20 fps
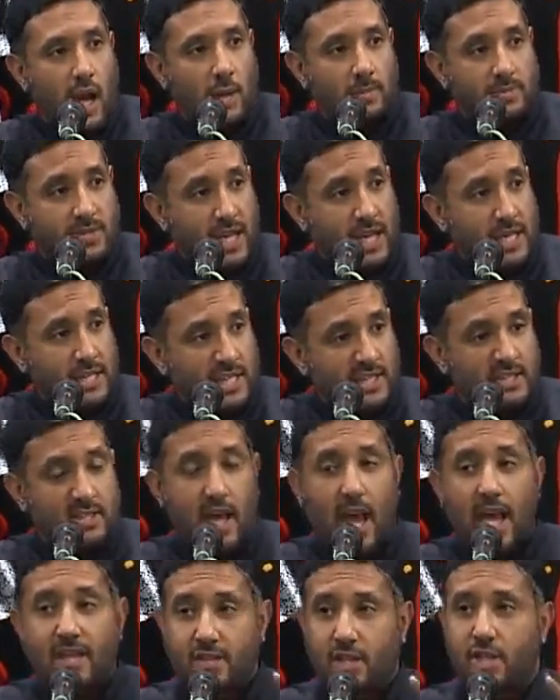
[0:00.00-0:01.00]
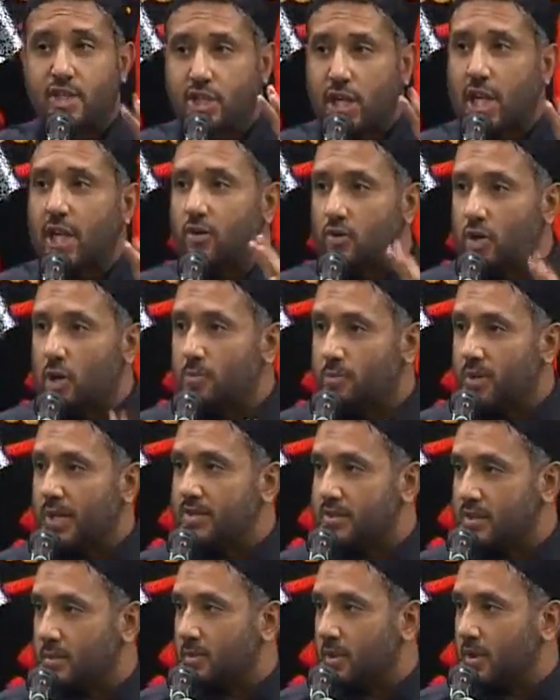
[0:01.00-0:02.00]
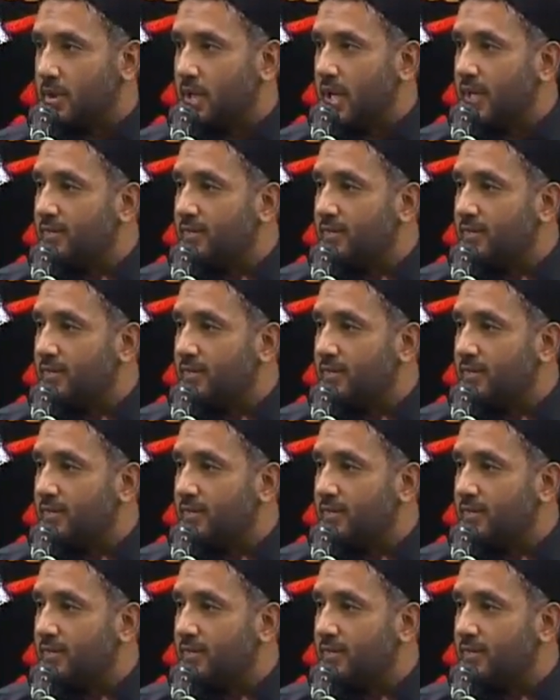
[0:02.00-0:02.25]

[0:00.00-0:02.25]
I'm saying this as a general principle,